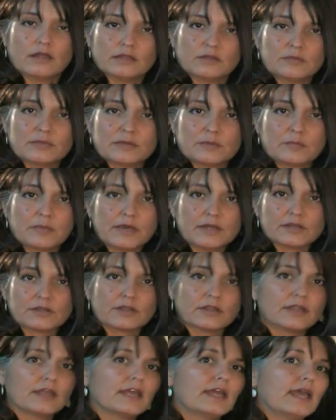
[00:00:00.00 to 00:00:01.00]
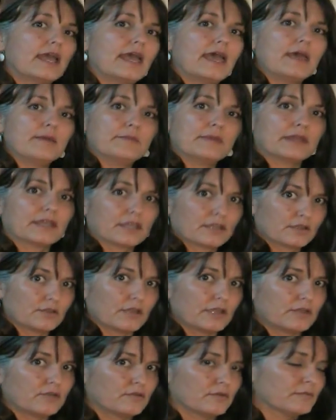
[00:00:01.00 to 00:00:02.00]
little bit of butter and make a
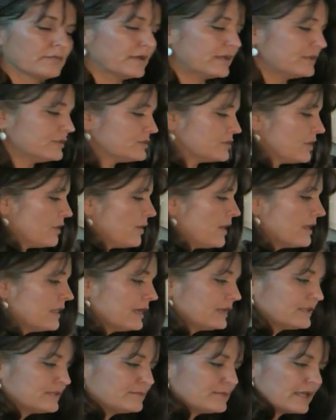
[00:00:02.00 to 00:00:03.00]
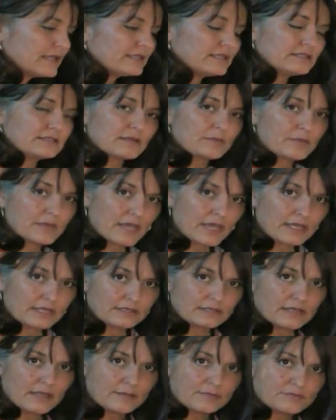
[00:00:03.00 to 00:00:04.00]
great cornbread. So I like to make these up
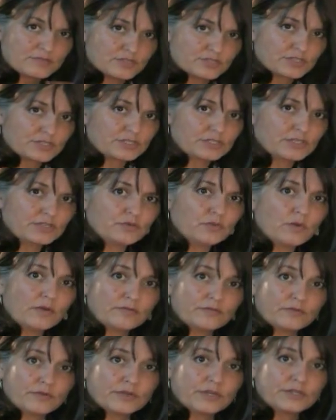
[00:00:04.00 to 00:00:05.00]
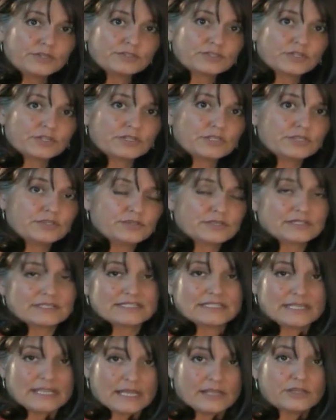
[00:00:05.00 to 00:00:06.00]
ahead of time. I'm just going to do one for you so that you
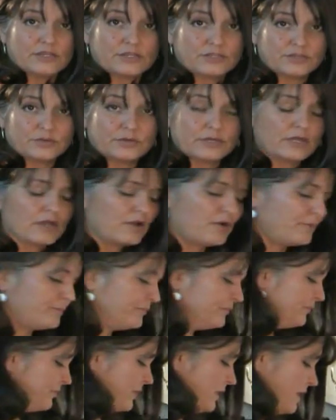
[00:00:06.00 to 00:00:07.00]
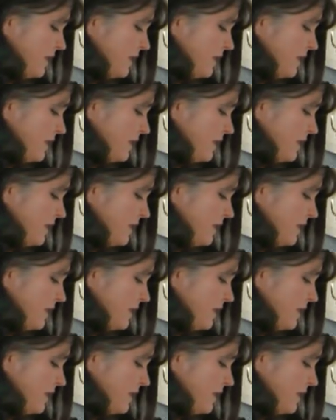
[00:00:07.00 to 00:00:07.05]
can see how you can do it at home.